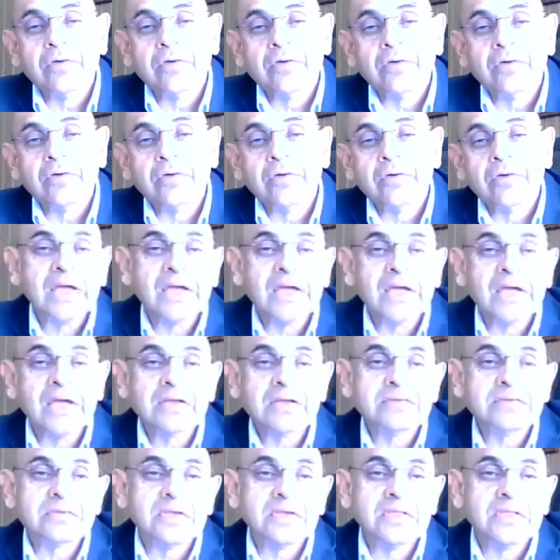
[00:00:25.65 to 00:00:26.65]
think
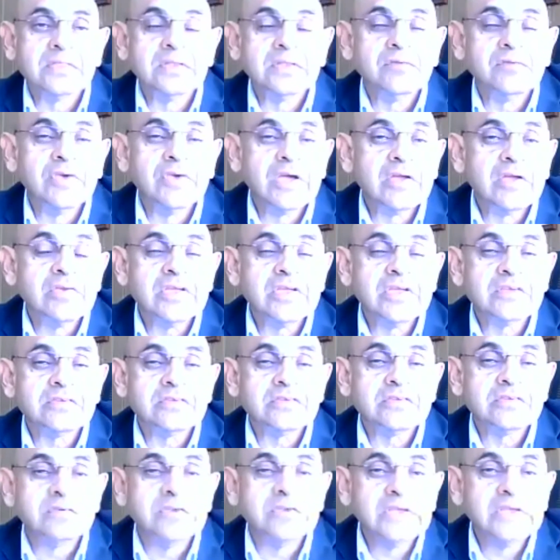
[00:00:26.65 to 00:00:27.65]
tanks in the
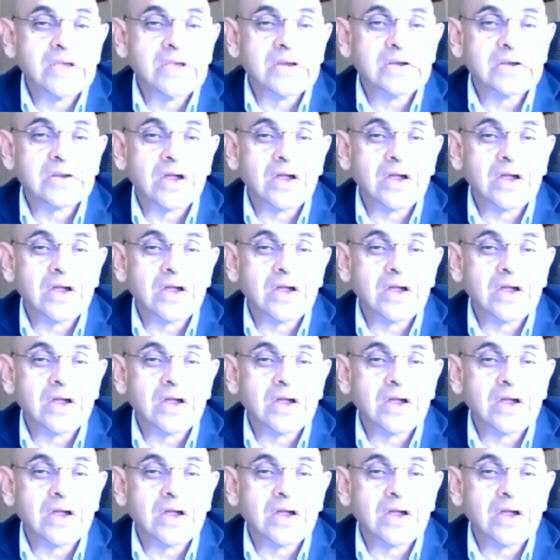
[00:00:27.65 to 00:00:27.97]
various D8